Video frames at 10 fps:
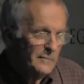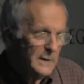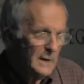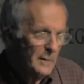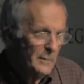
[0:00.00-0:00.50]
have
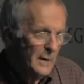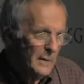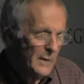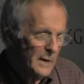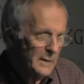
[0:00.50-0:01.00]
become
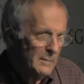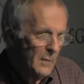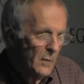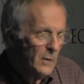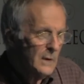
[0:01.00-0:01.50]
rather
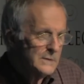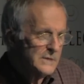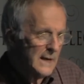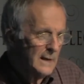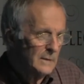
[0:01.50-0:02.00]
more
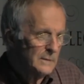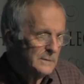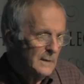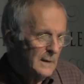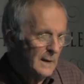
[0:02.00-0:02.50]
tangled.